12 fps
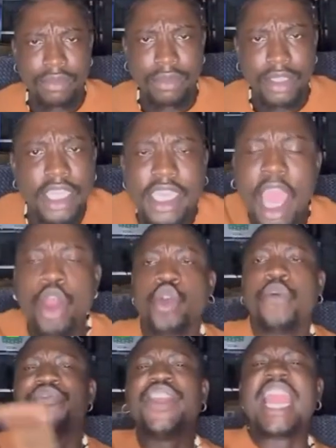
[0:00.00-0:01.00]
The girl
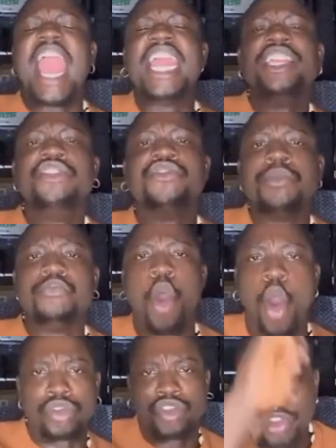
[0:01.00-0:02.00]
no feel any
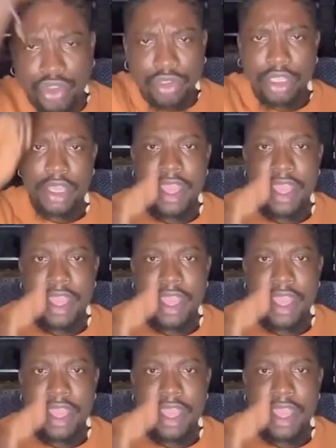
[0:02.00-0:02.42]
remorse.